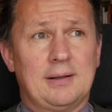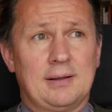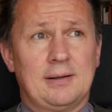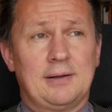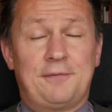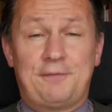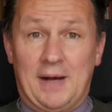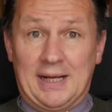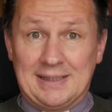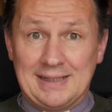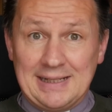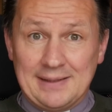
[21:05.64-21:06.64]
are
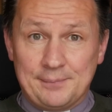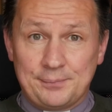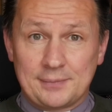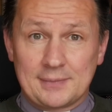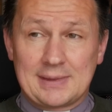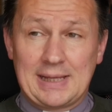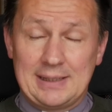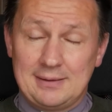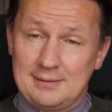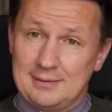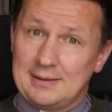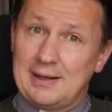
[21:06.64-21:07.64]
finding,
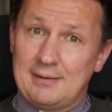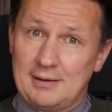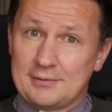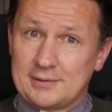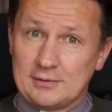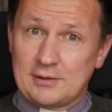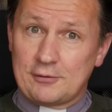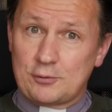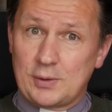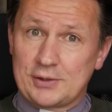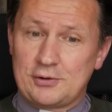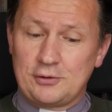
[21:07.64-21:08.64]
then there are some tough
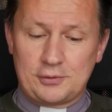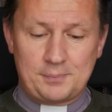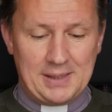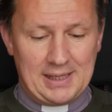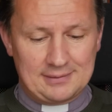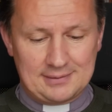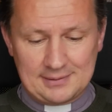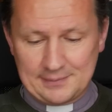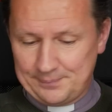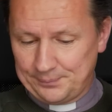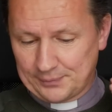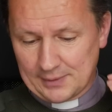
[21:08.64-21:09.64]
questions to be answered.
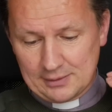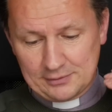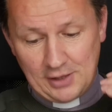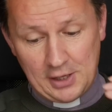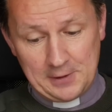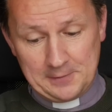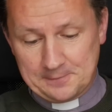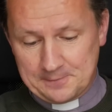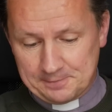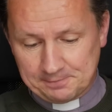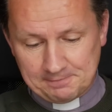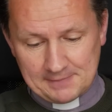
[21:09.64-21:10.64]
So
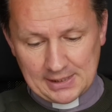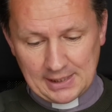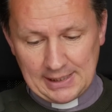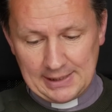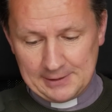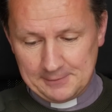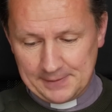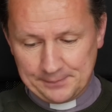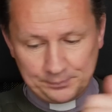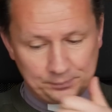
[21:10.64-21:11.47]
anyway,